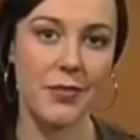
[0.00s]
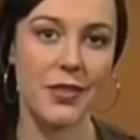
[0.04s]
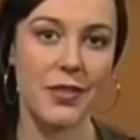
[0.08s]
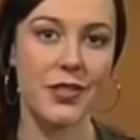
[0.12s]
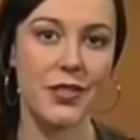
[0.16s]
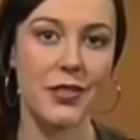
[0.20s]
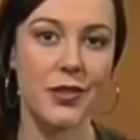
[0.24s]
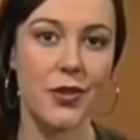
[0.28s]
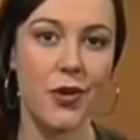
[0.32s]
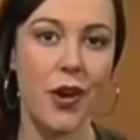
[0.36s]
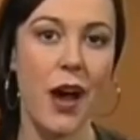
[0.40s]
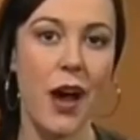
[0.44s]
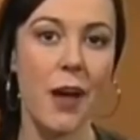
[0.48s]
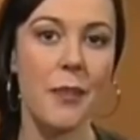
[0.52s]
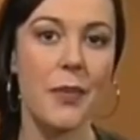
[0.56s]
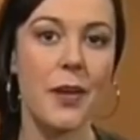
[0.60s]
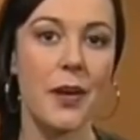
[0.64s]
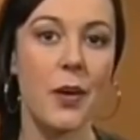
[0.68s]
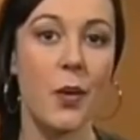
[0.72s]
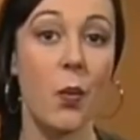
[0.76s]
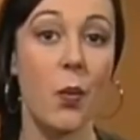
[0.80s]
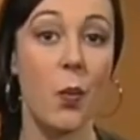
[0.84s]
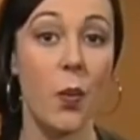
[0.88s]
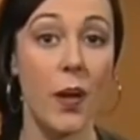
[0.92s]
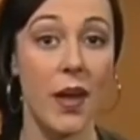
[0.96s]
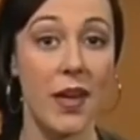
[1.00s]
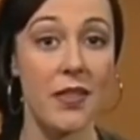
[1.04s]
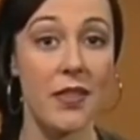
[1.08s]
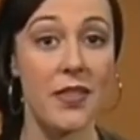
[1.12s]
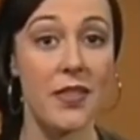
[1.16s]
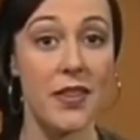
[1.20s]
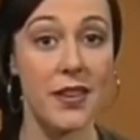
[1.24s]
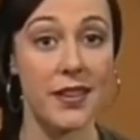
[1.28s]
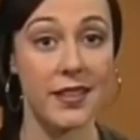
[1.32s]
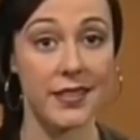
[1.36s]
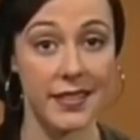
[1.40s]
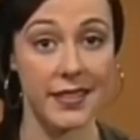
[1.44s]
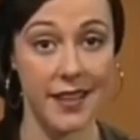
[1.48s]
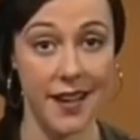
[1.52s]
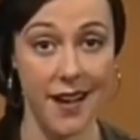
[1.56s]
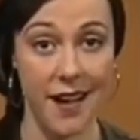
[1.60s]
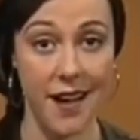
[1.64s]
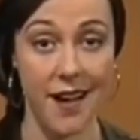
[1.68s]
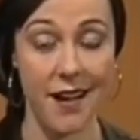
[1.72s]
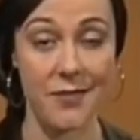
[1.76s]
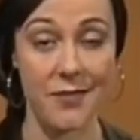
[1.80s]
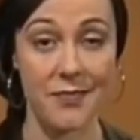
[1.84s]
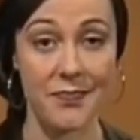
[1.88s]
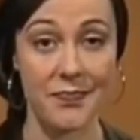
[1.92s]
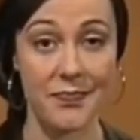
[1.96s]
describing where things
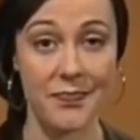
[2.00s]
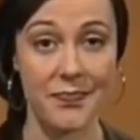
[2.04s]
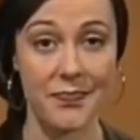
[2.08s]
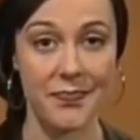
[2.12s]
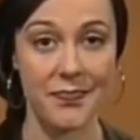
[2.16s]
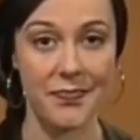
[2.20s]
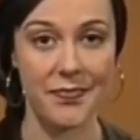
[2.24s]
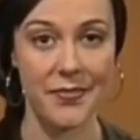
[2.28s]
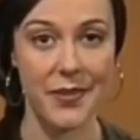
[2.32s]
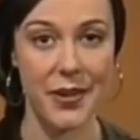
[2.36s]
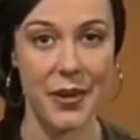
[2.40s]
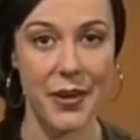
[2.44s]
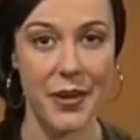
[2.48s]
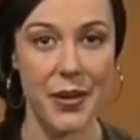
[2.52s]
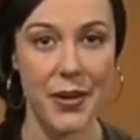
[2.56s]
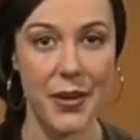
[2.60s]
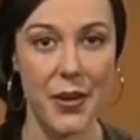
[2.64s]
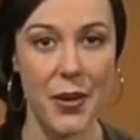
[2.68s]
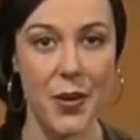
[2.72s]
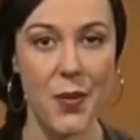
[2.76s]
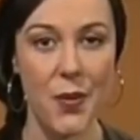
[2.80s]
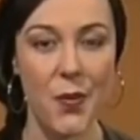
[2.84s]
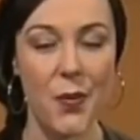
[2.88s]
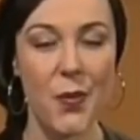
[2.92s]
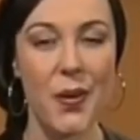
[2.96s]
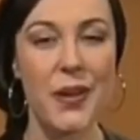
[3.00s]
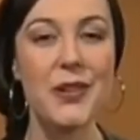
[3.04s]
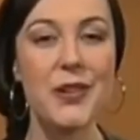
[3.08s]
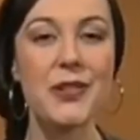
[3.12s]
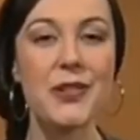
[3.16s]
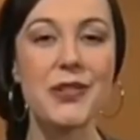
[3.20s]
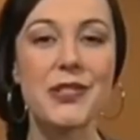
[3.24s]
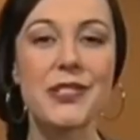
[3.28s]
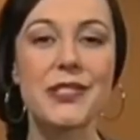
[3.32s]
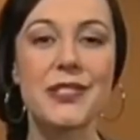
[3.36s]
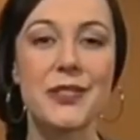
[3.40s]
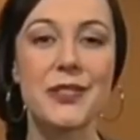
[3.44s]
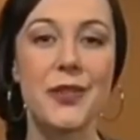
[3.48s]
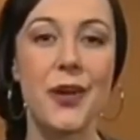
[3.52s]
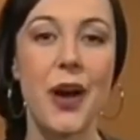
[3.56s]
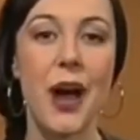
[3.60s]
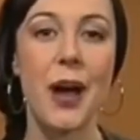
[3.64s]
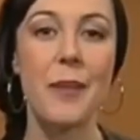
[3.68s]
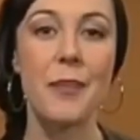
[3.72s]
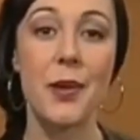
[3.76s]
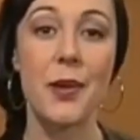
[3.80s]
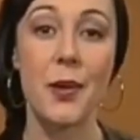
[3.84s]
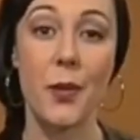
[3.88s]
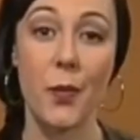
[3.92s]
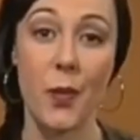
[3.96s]
are. When you're
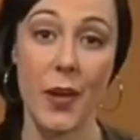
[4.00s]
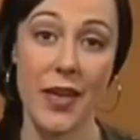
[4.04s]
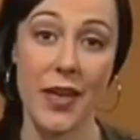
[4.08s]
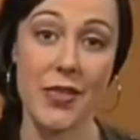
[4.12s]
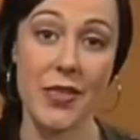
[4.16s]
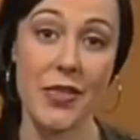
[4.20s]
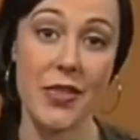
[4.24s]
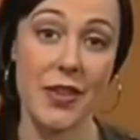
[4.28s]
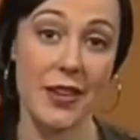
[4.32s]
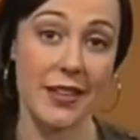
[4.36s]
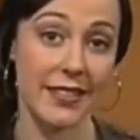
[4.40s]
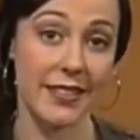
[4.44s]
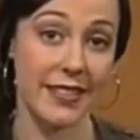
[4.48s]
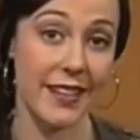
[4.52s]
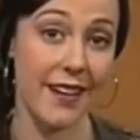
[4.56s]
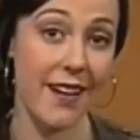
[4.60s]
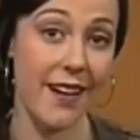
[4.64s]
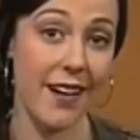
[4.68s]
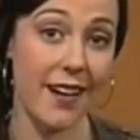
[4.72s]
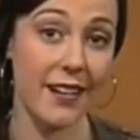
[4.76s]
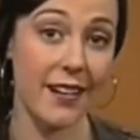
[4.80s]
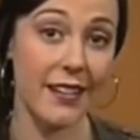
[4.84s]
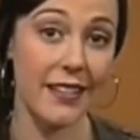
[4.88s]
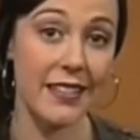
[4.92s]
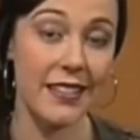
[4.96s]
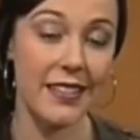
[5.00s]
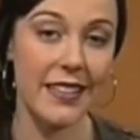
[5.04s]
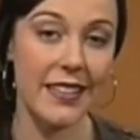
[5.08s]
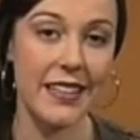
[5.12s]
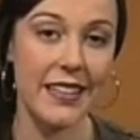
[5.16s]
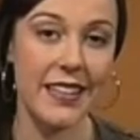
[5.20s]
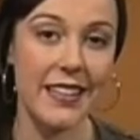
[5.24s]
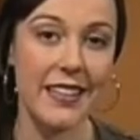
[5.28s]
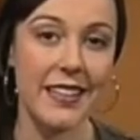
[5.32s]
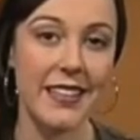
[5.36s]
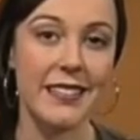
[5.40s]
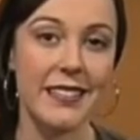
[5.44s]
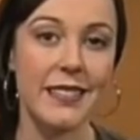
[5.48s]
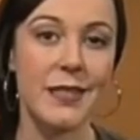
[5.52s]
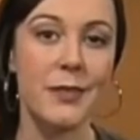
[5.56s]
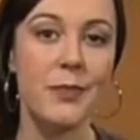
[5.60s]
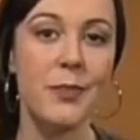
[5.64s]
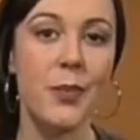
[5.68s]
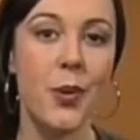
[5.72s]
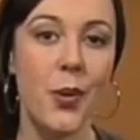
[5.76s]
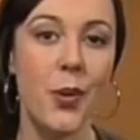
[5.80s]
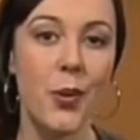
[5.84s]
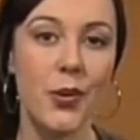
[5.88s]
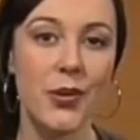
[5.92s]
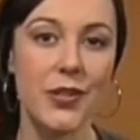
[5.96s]
describing where things are, it's
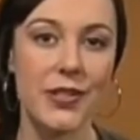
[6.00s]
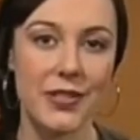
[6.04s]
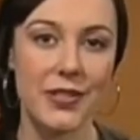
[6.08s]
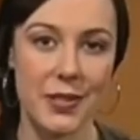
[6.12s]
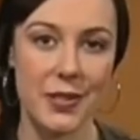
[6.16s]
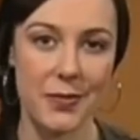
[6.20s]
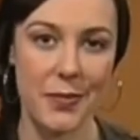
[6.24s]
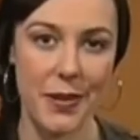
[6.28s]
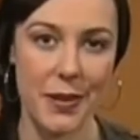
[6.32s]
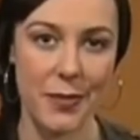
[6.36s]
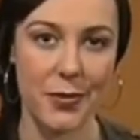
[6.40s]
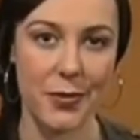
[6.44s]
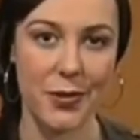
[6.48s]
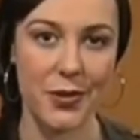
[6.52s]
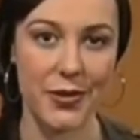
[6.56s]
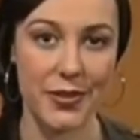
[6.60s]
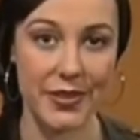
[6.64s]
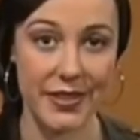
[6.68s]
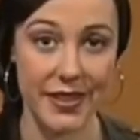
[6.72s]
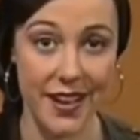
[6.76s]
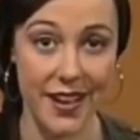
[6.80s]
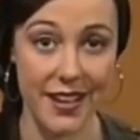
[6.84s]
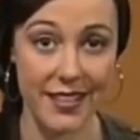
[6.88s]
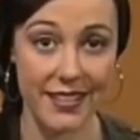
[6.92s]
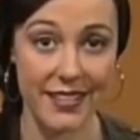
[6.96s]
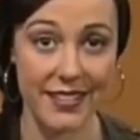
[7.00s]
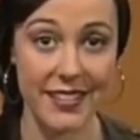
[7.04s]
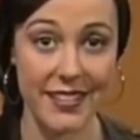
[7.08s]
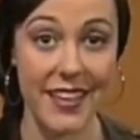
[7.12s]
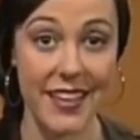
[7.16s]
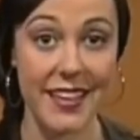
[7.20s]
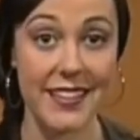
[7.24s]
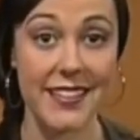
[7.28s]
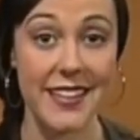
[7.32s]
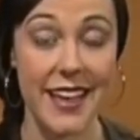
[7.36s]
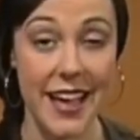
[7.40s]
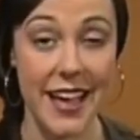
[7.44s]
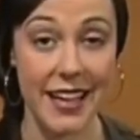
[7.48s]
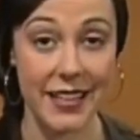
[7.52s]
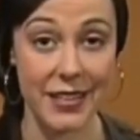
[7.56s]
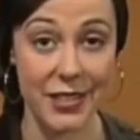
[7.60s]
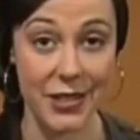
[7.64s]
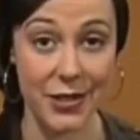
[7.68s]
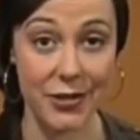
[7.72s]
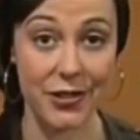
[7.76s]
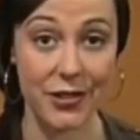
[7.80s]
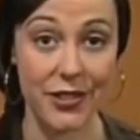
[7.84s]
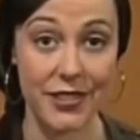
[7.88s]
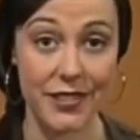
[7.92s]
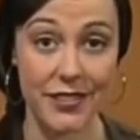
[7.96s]
important to be precise and
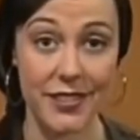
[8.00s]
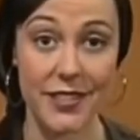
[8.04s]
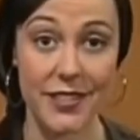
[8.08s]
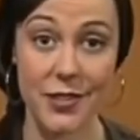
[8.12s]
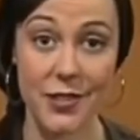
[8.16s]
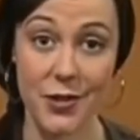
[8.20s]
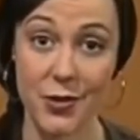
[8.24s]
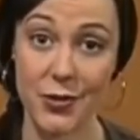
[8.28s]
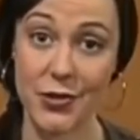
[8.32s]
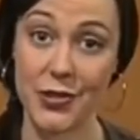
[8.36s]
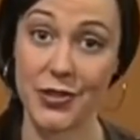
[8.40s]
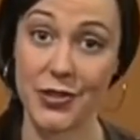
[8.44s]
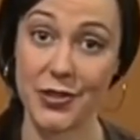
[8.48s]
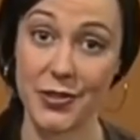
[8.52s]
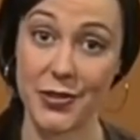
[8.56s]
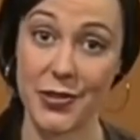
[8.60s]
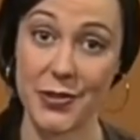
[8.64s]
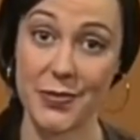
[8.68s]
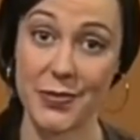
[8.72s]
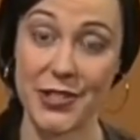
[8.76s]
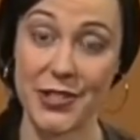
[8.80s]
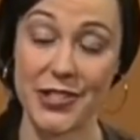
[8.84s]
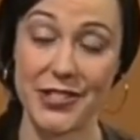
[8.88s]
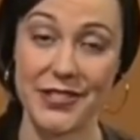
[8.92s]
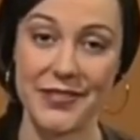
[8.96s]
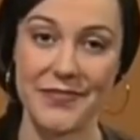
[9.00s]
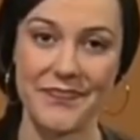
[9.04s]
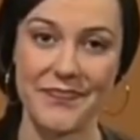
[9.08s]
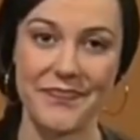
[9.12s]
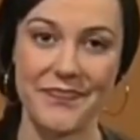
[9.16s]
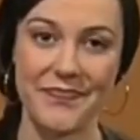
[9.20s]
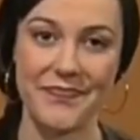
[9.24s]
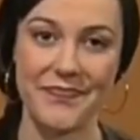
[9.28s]
accurate in your description.